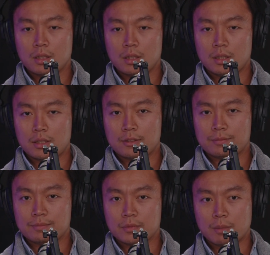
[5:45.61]

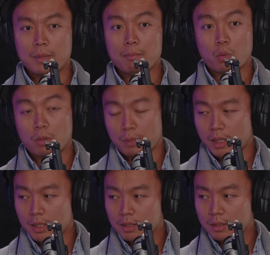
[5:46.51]
the man born
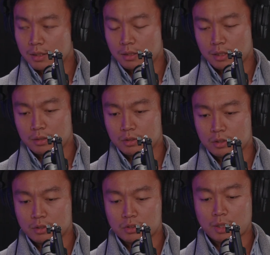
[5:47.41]
blind. The
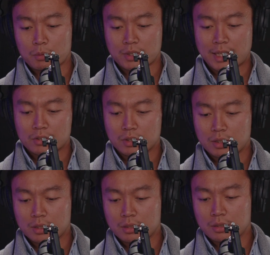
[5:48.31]
disciples
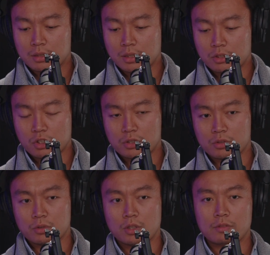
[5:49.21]
asking
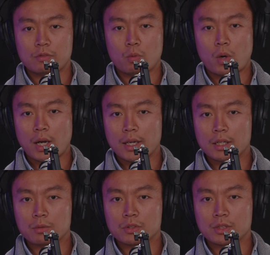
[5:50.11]
Jesus of why
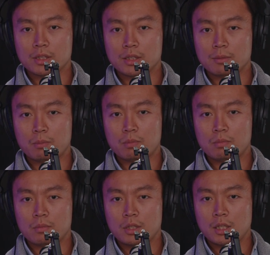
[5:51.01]
was he
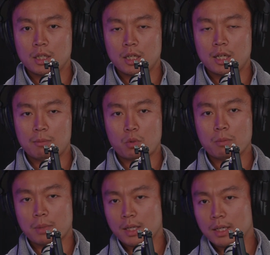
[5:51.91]

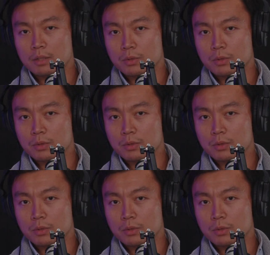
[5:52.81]
born blind?